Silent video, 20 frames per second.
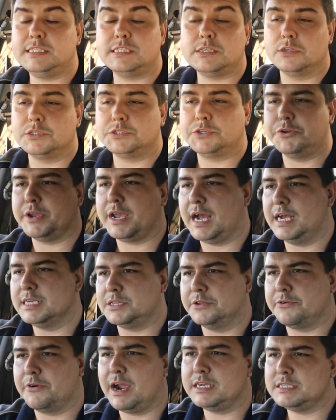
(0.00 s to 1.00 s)
He's got 2 cars
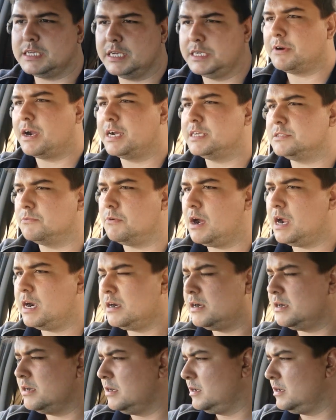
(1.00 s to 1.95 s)
in the race, he's racing 1.